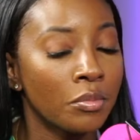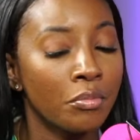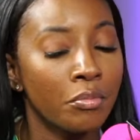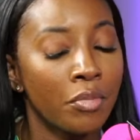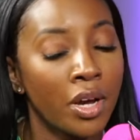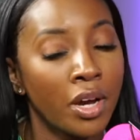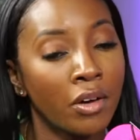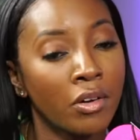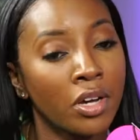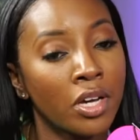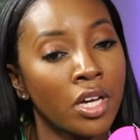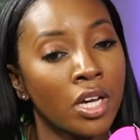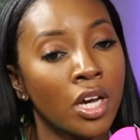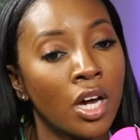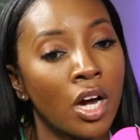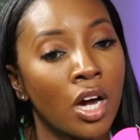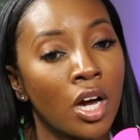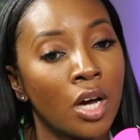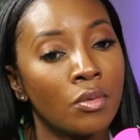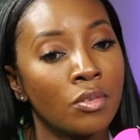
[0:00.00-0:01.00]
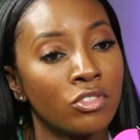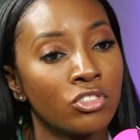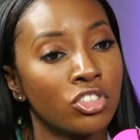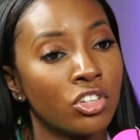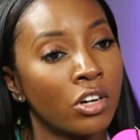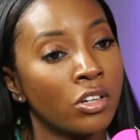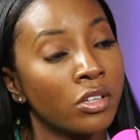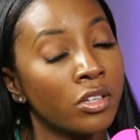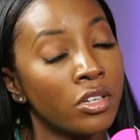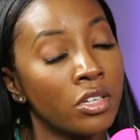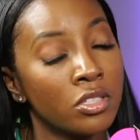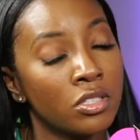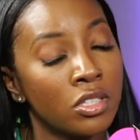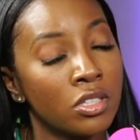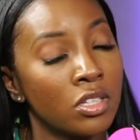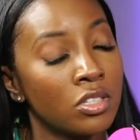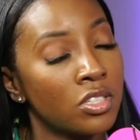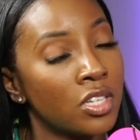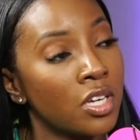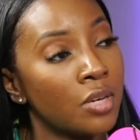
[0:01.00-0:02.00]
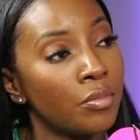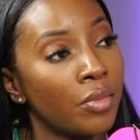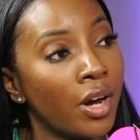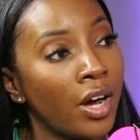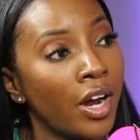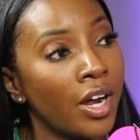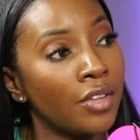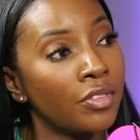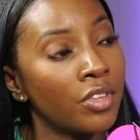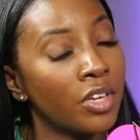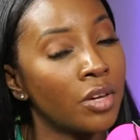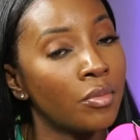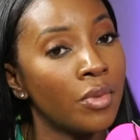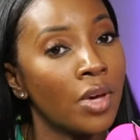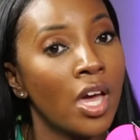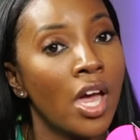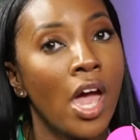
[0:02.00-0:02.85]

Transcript: Mary um, and Charlize and the team behind them.